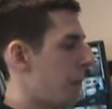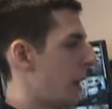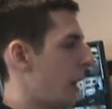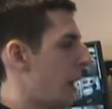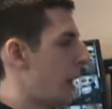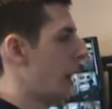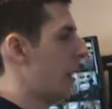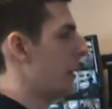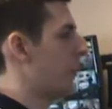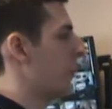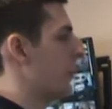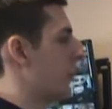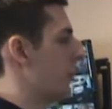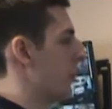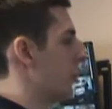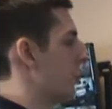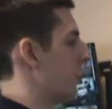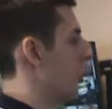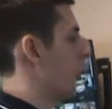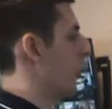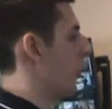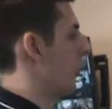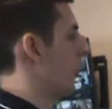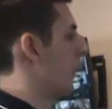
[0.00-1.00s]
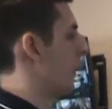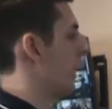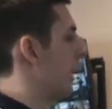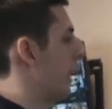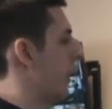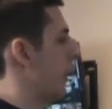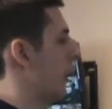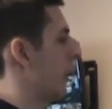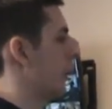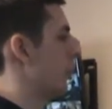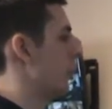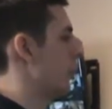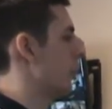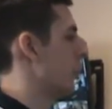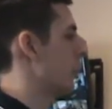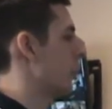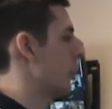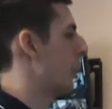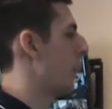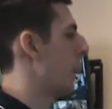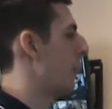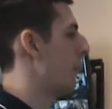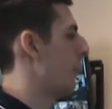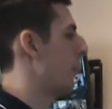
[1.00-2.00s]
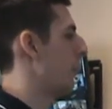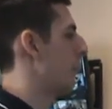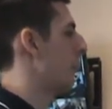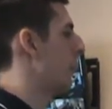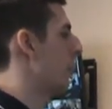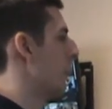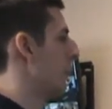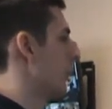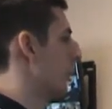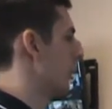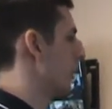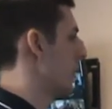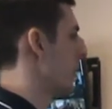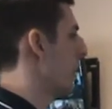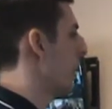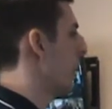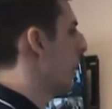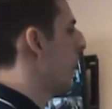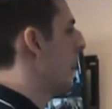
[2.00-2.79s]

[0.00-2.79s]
and we'll show you that in just a couple of moments.